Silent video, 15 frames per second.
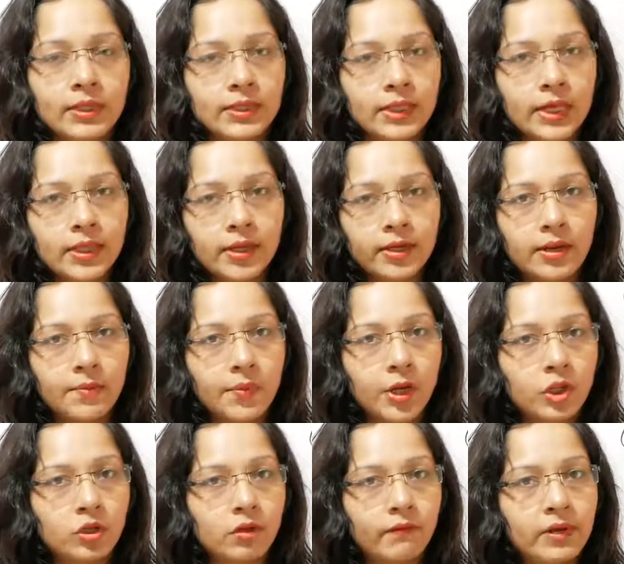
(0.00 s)
will see the
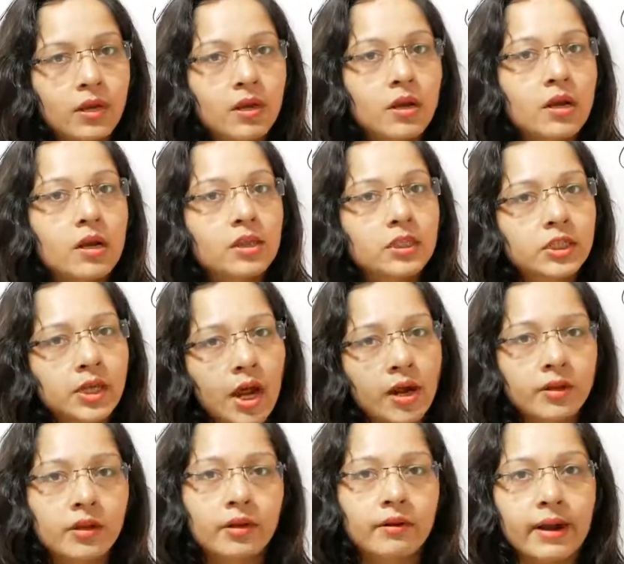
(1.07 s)
temperature will
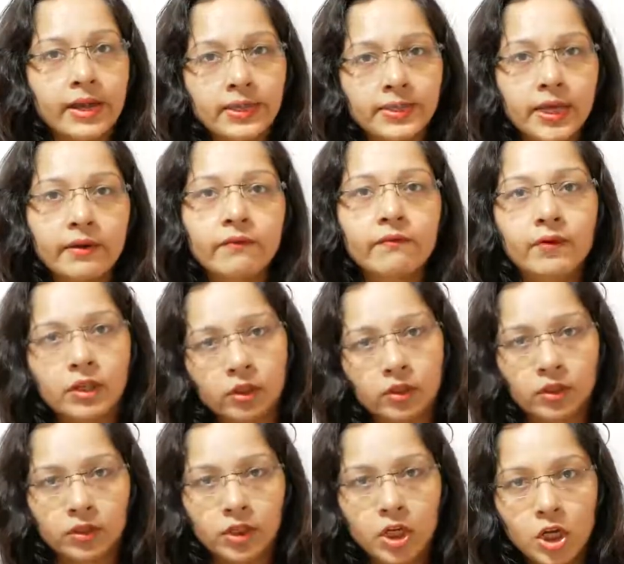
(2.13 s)
start rising
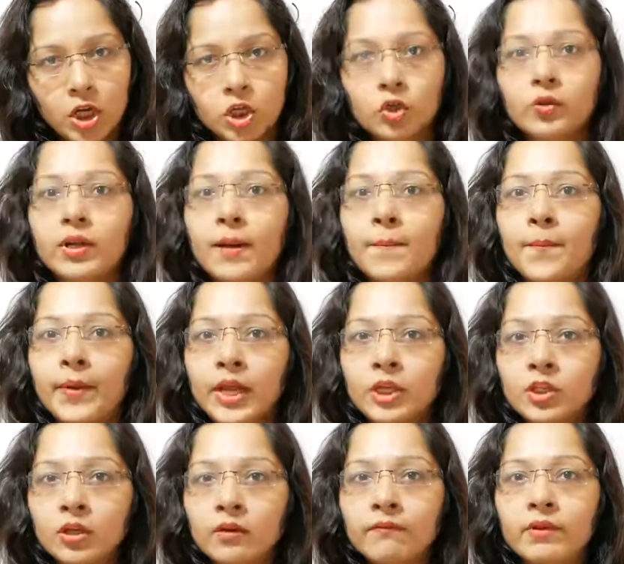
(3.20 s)
further. So
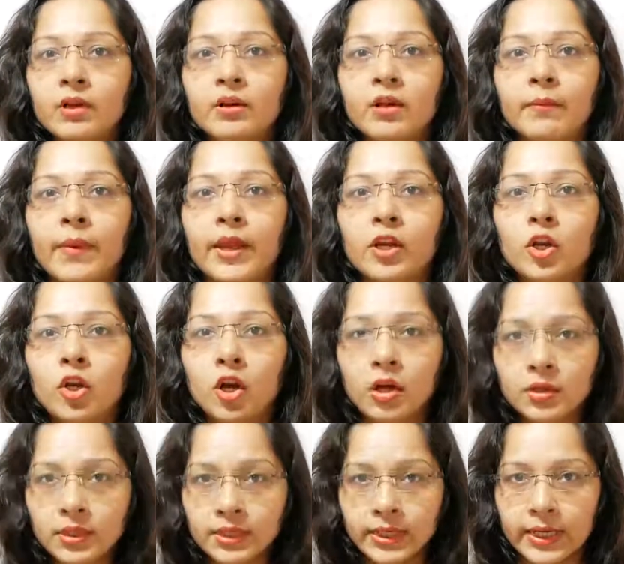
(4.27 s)
temperature will remain
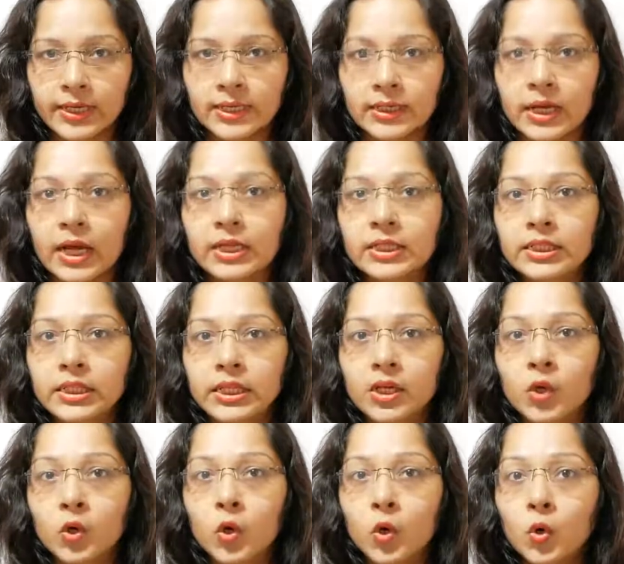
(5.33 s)
constant
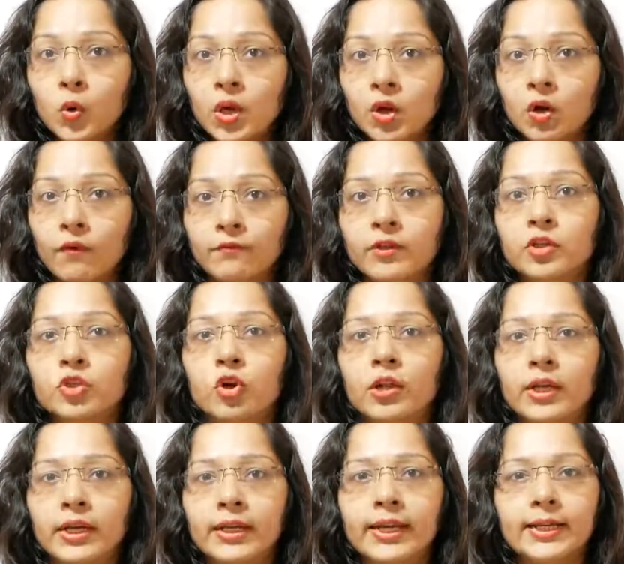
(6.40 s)
until whole of the
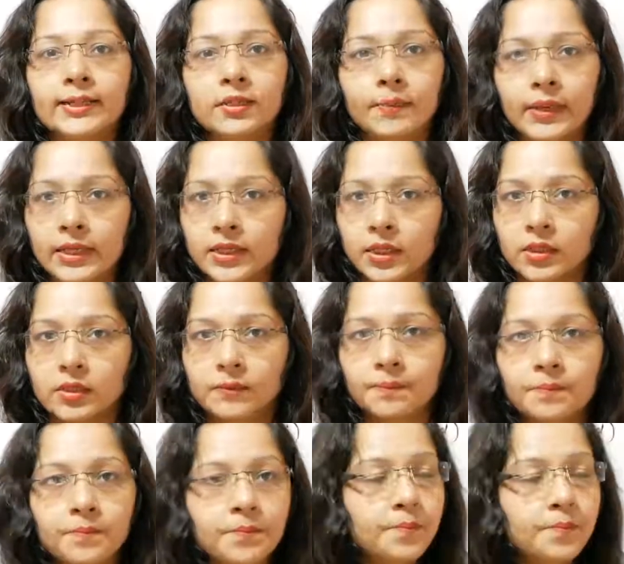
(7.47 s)
solid gets melted.